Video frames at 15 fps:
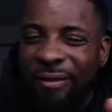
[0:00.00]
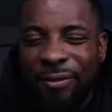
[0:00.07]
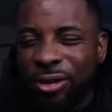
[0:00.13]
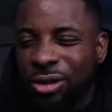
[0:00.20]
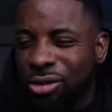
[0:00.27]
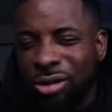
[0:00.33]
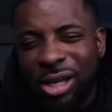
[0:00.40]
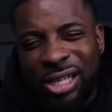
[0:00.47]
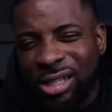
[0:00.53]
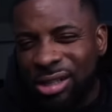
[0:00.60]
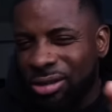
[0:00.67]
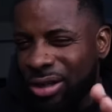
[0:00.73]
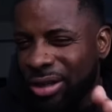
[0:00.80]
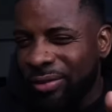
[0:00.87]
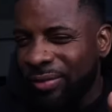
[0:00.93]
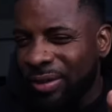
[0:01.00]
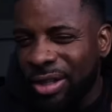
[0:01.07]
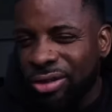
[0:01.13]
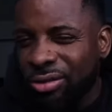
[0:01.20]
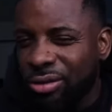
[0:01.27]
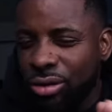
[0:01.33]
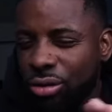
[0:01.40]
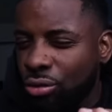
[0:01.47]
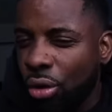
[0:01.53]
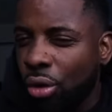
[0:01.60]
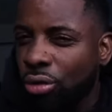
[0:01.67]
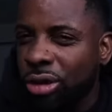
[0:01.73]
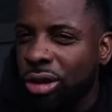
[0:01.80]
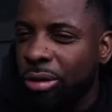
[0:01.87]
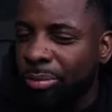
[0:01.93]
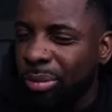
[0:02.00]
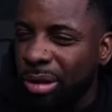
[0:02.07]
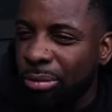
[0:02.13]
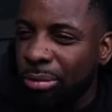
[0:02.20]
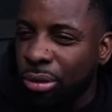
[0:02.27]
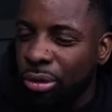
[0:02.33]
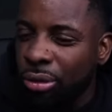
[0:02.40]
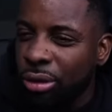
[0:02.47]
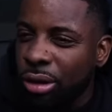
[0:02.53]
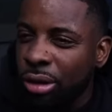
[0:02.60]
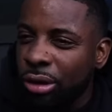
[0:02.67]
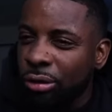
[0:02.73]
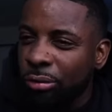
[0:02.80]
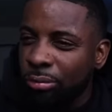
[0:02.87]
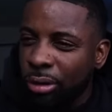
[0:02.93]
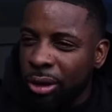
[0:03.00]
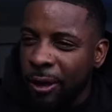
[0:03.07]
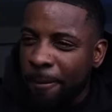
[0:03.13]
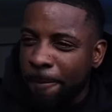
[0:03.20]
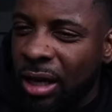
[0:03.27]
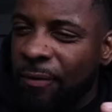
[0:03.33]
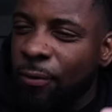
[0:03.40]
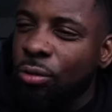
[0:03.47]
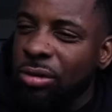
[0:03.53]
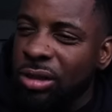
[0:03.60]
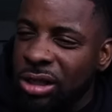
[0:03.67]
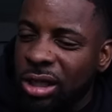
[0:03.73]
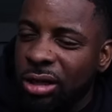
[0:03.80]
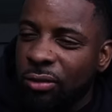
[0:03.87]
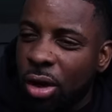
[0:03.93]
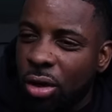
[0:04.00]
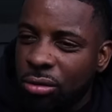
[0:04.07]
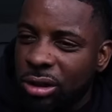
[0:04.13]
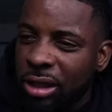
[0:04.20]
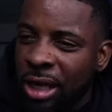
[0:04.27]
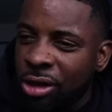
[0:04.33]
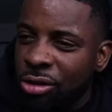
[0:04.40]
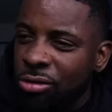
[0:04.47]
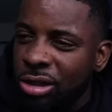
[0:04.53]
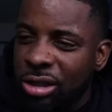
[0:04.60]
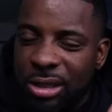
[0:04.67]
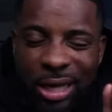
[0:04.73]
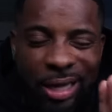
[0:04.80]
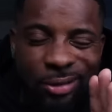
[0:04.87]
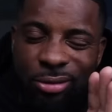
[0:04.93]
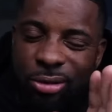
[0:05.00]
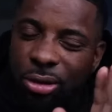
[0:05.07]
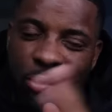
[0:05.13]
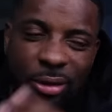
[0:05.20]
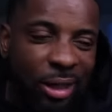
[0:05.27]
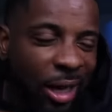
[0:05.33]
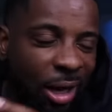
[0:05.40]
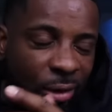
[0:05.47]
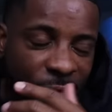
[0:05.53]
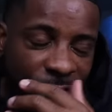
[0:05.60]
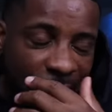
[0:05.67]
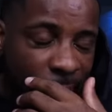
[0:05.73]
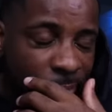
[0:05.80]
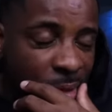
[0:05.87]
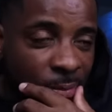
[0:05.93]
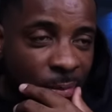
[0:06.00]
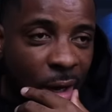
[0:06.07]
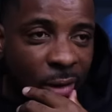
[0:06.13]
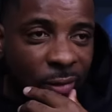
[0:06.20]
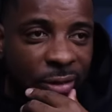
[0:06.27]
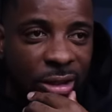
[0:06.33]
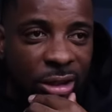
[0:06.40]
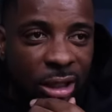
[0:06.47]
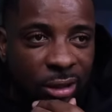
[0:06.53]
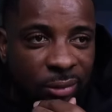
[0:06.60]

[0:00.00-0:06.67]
feel as though that's a little adventurous too, owning a pit bull. But if you see a roach and you just like, you know what, I don't feel like being bothered today.